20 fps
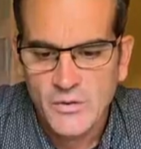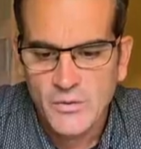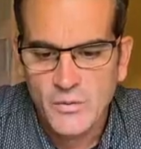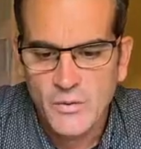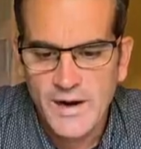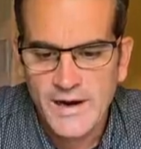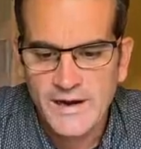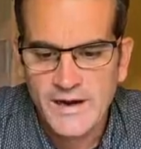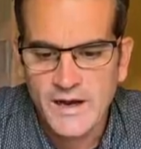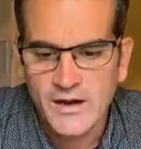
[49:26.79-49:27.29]

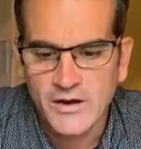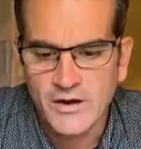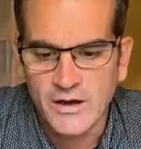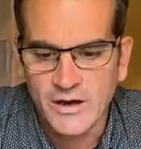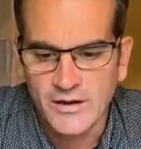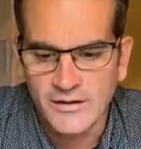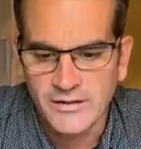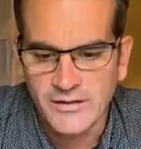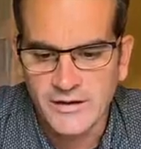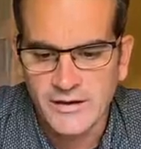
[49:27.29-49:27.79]
when
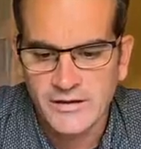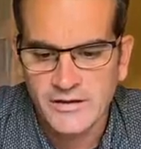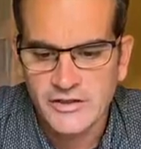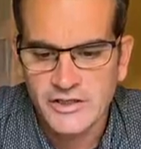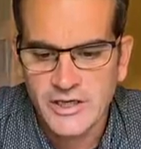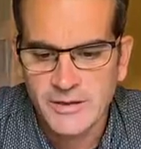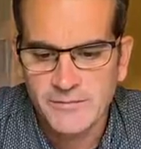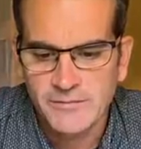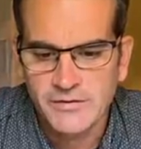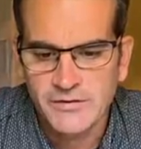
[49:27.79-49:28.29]
Arthur
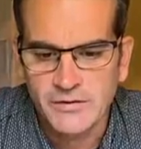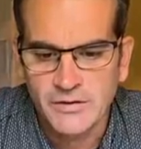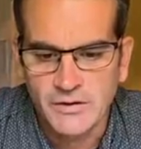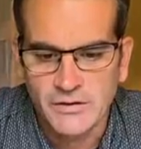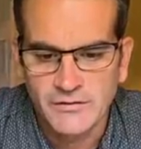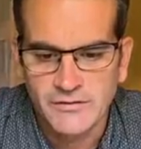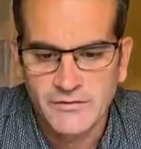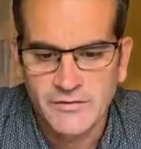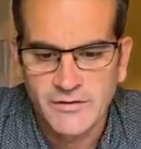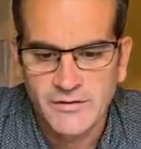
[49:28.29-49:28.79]
jumps
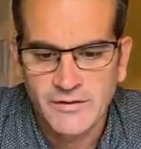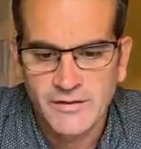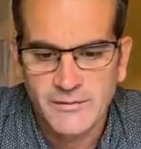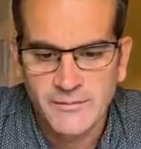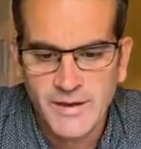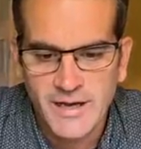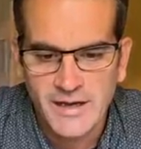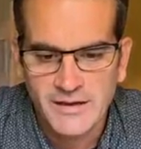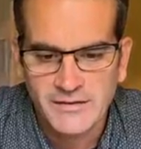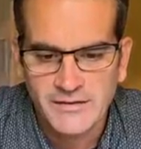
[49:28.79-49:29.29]
off the
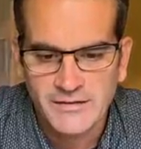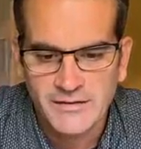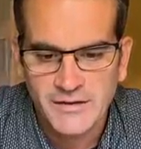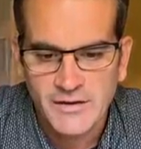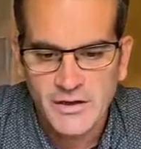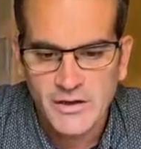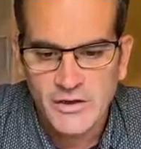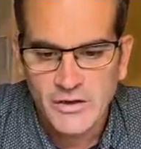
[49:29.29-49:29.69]
bus?